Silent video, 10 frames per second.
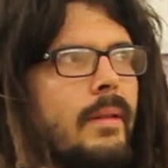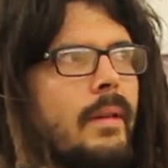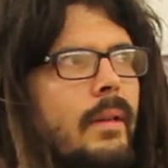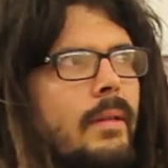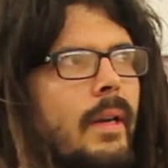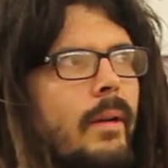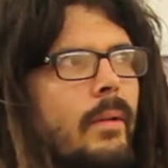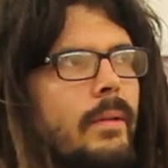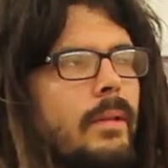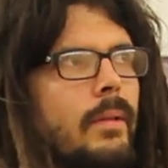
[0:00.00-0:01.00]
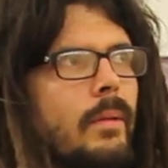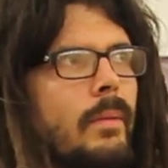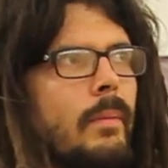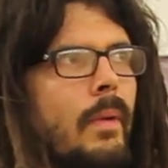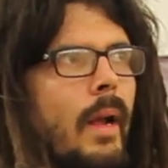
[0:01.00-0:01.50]
integral to
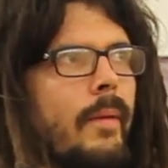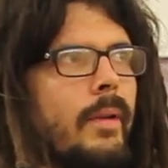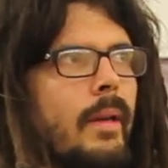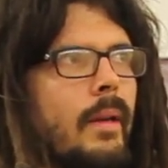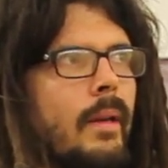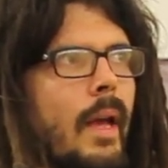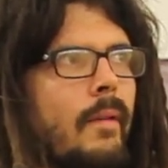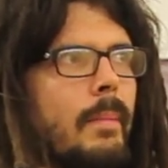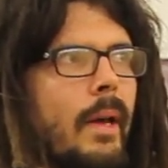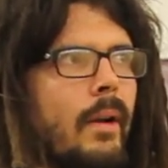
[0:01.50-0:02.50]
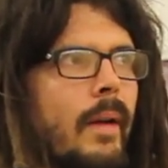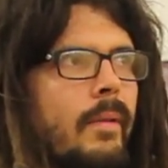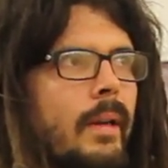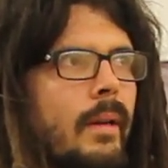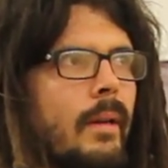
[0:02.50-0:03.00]
every metal,
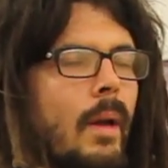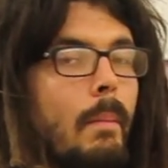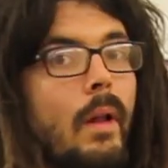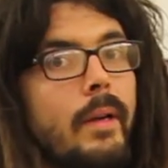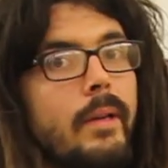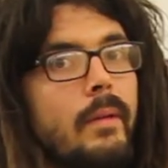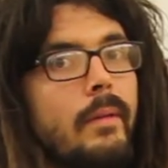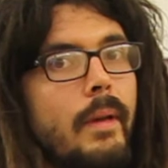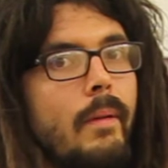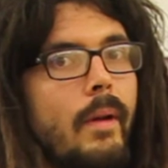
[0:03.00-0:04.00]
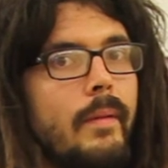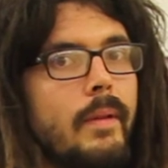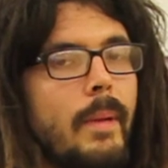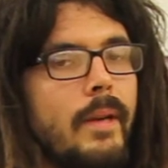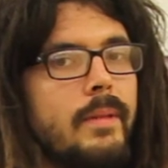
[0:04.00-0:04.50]
every molecule. They all have their
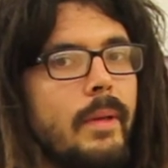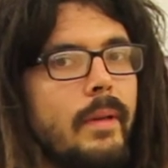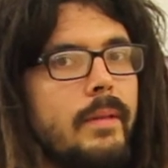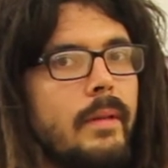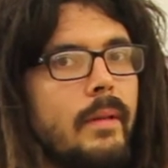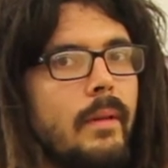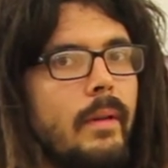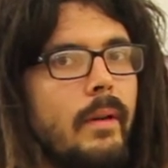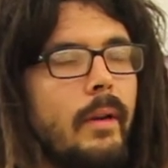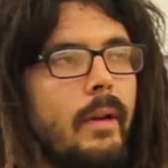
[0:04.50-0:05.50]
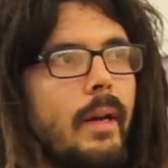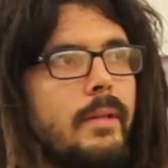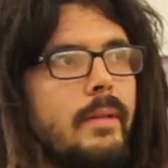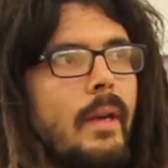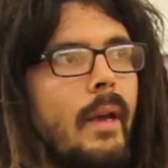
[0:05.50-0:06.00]
possibilities and their
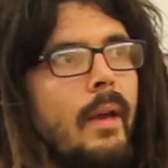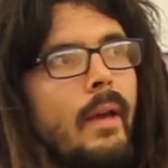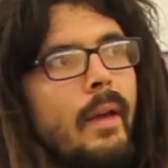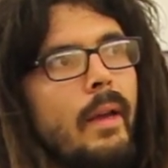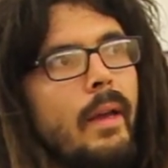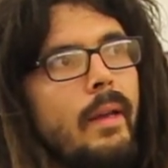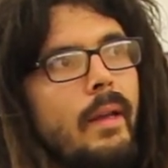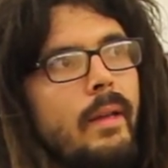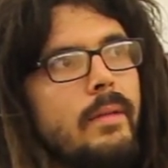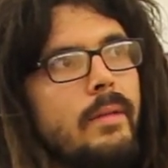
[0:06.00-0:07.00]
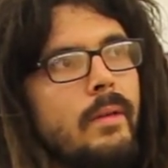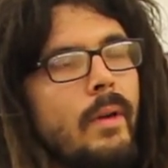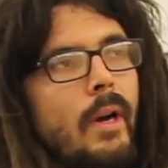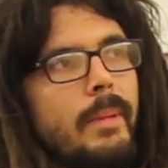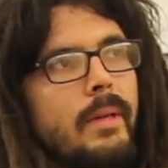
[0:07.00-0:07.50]
interconnections. And certain
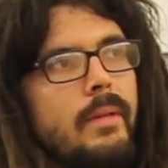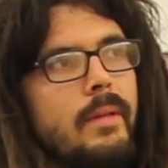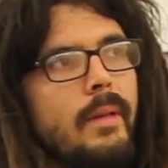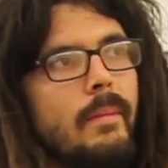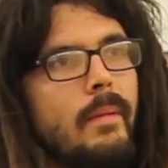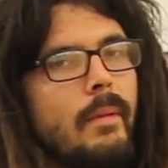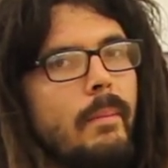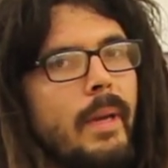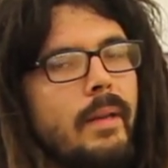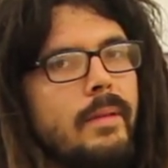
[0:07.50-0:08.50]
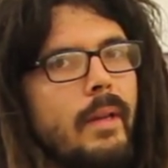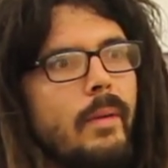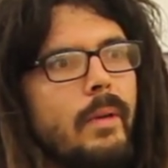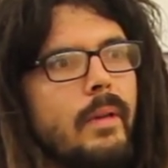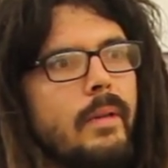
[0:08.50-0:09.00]
art pieces can make it so that
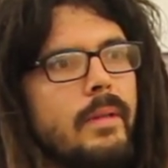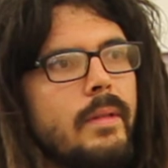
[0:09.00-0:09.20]
we can